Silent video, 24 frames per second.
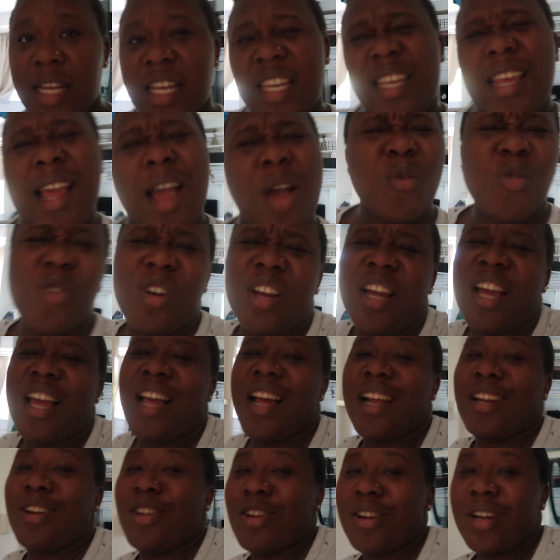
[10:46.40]
Yeah, we
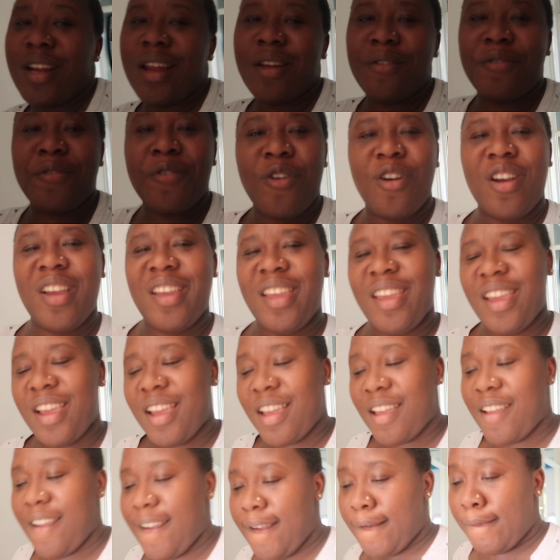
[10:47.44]
can all there for you?
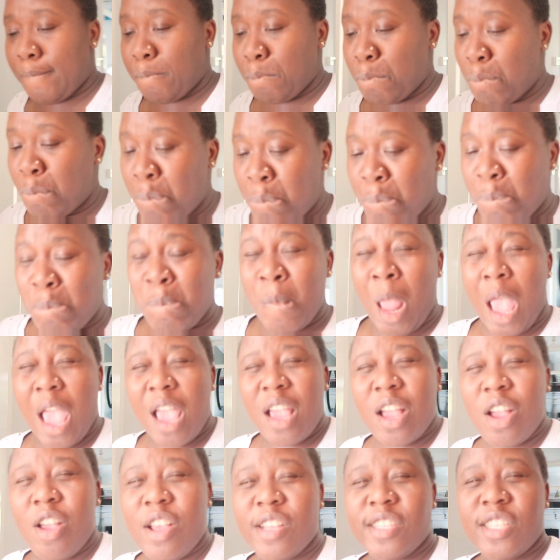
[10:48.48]

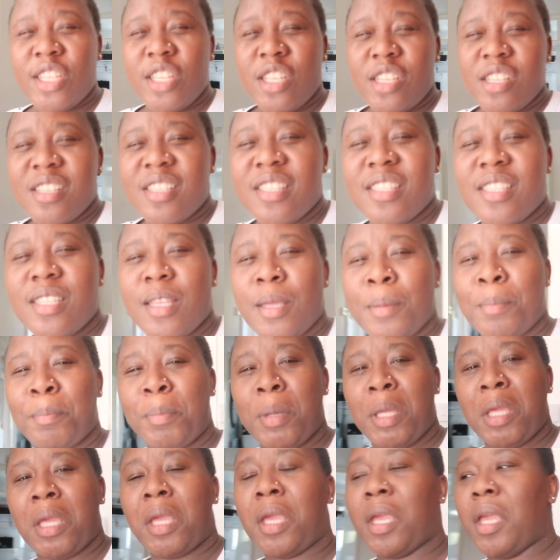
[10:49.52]
Cause you see
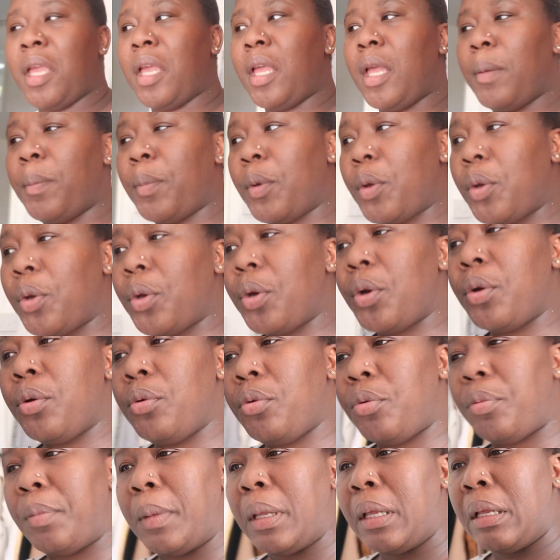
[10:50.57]

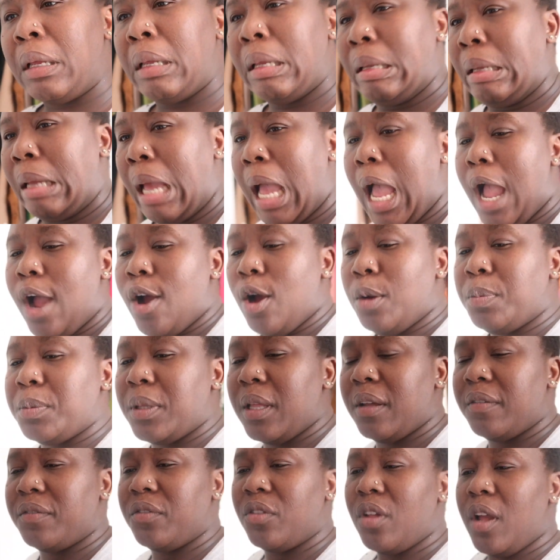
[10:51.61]
people. I hope
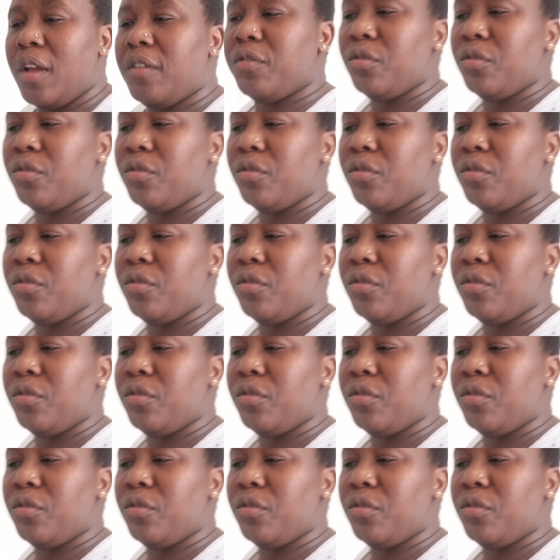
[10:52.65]
they've not